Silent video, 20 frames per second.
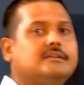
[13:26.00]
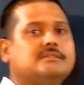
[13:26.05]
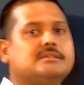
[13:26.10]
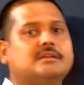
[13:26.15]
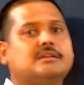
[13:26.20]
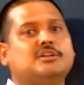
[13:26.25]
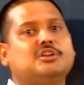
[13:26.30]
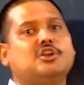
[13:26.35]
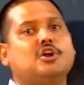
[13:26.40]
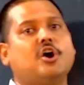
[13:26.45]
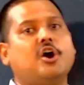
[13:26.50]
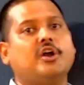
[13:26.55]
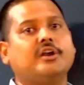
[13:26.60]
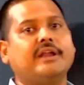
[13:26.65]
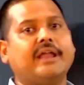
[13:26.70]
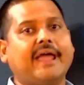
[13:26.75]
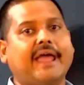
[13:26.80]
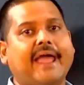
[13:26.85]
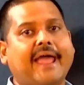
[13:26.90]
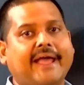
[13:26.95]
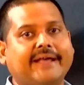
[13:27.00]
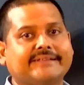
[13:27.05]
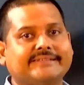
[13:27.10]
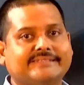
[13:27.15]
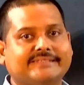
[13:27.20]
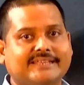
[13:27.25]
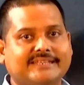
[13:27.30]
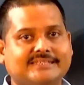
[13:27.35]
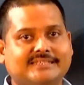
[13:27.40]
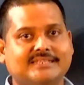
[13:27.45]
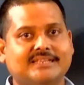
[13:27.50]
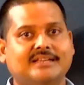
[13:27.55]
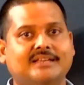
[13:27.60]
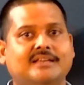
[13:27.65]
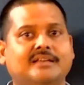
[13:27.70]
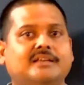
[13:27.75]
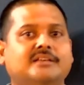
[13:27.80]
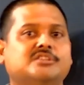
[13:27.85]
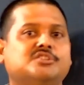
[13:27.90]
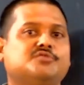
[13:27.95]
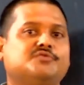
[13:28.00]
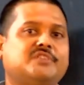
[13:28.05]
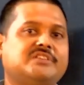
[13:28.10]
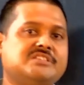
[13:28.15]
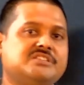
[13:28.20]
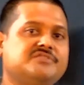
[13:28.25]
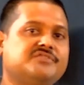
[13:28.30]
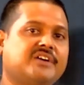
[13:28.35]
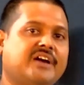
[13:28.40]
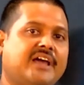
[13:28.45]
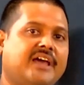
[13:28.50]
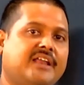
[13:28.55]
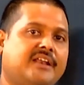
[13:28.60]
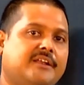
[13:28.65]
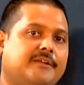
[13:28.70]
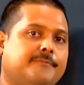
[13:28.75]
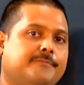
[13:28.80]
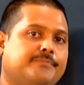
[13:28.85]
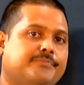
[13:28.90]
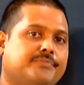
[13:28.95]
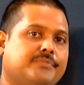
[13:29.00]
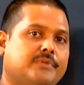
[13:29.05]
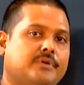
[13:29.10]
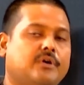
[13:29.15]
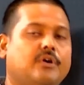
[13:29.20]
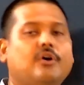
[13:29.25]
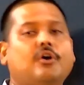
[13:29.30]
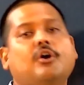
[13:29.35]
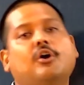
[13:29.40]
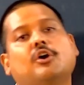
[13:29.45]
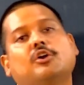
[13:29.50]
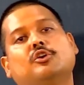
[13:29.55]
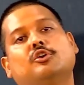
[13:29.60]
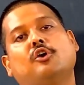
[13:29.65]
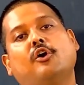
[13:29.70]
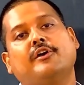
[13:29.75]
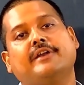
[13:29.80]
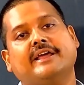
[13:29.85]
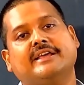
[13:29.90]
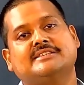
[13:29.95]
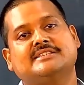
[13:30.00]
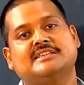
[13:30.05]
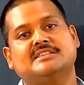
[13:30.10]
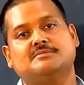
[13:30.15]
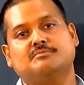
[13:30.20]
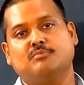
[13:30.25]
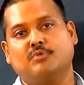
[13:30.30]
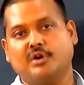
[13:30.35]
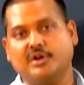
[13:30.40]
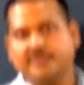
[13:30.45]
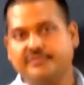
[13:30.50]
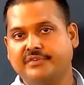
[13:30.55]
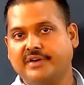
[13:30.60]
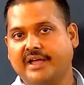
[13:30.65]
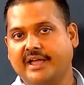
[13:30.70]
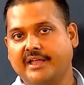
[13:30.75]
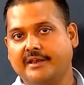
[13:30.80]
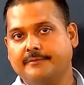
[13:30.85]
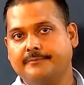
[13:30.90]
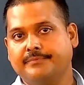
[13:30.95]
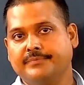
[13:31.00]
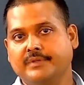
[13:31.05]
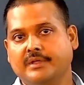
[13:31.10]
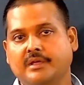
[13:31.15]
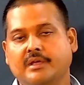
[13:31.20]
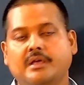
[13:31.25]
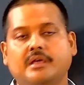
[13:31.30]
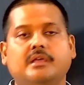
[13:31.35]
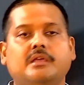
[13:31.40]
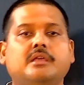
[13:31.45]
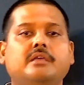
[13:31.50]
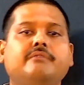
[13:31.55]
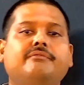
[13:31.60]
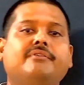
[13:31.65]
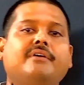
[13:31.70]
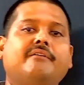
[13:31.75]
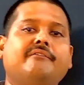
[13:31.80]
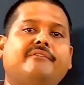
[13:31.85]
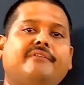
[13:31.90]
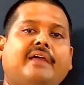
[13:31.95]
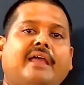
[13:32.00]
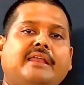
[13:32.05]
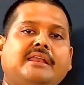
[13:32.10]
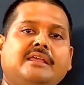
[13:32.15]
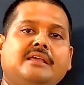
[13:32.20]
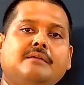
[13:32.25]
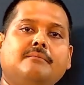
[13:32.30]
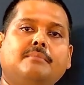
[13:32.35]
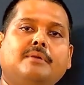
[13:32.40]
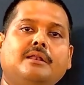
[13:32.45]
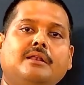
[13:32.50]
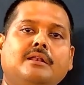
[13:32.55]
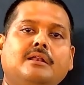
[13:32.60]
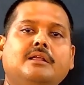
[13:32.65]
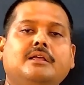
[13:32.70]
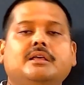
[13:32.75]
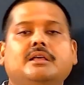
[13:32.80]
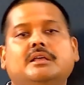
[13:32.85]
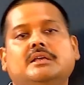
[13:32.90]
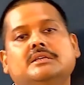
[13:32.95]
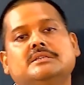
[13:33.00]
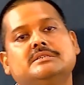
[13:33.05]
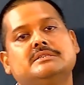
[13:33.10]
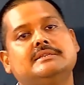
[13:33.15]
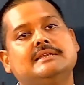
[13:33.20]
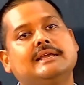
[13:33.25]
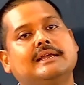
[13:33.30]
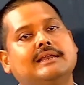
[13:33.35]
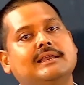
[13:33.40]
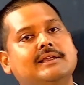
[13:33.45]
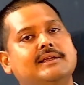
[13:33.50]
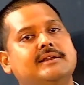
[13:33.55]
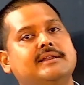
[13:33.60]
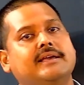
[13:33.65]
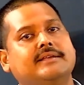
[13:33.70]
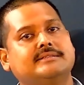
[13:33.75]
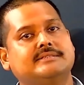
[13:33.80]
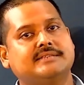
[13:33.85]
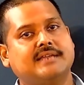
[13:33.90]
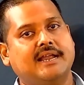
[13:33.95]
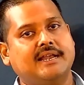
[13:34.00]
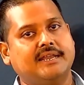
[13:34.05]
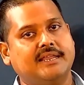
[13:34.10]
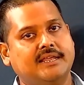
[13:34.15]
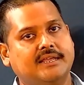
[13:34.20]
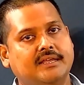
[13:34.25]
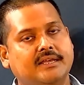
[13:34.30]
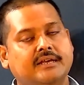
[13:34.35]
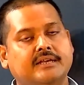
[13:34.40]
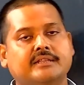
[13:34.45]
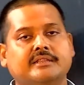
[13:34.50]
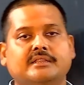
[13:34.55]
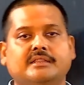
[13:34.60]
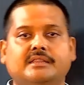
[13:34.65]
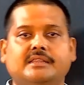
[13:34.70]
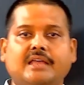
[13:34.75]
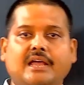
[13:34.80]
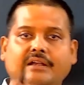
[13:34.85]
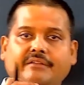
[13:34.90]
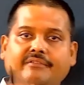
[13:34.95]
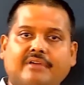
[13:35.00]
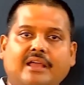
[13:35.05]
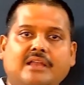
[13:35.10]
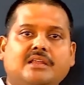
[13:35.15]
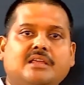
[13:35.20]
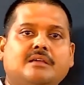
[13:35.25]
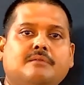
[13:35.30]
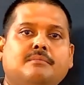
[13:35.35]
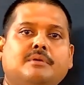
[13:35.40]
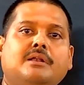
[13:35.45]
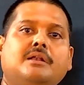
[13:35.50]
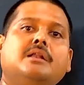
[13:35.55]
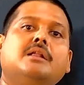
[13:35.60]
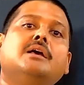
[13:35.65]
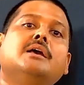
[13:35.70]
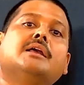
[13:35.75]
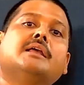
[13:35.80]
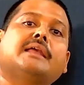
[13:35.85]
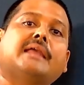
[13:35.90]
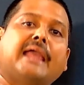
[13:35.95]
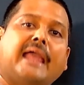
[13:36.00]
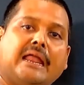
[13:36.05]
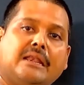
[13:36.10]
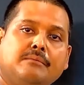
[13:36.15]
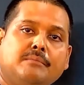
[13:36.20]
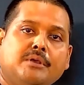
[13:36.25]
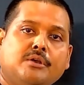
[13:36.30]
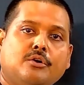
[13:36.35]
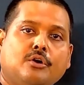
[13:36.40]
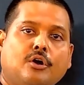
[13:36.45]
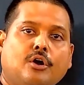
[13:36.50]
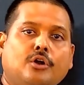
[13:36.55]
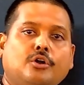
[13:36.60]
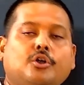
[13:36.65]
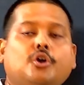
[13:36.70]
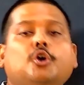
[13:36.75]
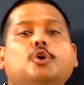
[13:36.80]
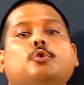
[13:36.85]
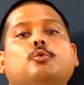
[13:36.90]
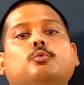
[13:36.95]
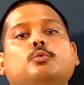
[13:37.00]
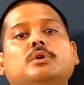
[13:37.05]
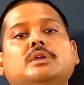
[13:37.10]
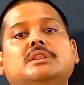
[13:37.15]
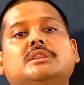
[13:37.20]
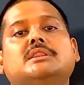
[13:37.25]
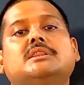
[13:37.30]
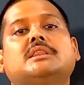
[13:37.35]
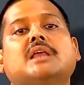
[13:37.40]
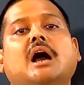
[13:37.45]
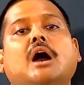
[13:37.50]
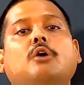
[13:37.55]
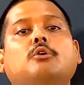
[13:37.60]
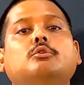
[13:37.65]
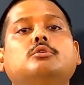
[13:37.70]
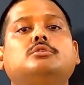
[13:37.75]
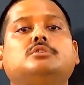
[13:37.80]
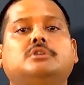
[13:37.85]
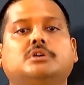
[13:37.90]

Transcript: non-access specifier or non-access modifier. If a variable is declared as static, that variable can be called without